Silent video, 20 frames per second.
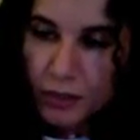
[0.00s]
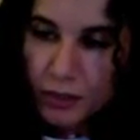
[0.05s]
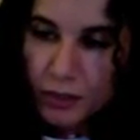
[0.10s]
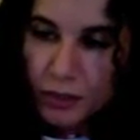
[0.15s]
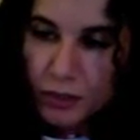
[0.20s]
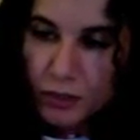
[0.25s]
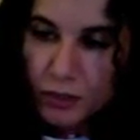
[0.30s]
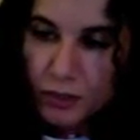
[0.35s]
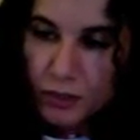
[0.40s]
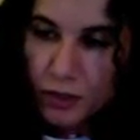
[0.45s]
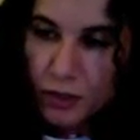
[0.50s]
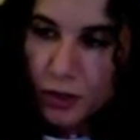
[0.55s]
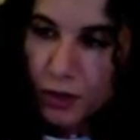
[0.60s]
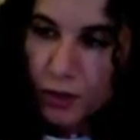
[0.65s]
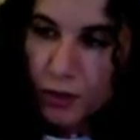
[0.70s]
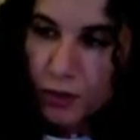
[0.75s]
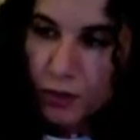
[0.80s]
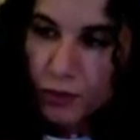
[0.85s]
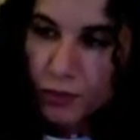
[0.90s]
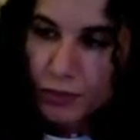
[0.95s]

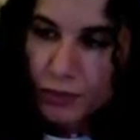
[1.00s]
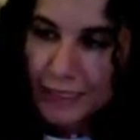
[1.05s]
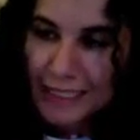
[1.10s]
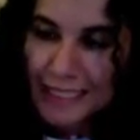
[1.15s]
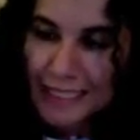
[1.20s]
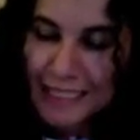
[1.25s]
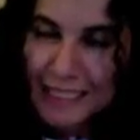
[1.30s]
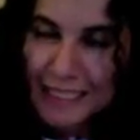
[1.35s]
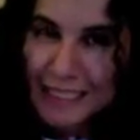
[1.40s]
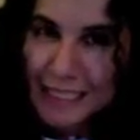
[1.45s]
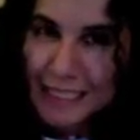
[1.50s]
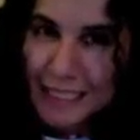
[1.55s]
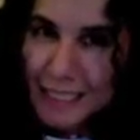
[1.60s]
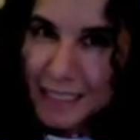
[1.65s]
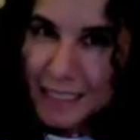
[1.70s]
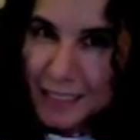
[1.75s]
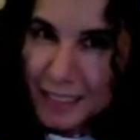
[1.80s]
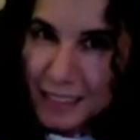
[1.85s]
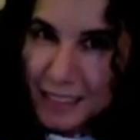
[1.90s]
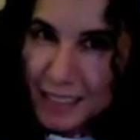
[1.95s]
So
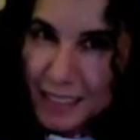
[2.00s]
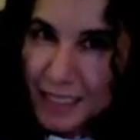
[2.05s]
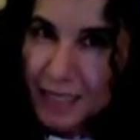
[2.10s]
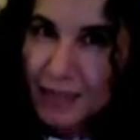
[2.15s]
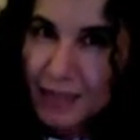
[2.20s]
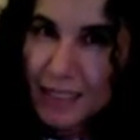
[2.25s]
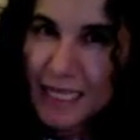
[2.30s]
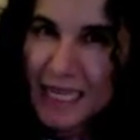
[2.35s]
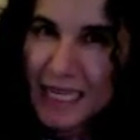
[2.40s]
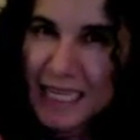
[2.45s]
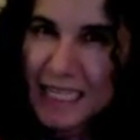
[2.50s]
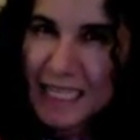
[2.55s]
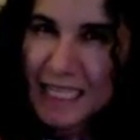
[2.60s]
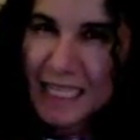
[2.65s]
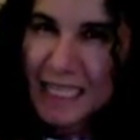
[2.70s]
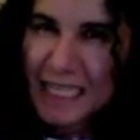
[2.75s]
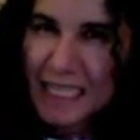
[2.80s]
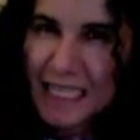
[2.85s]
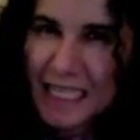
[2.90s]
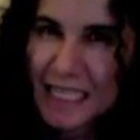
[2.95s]
deek, the
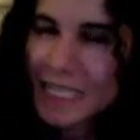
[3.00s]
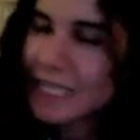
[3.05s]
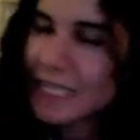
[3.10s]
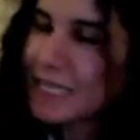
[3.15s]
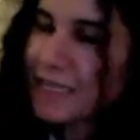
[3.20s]
EE.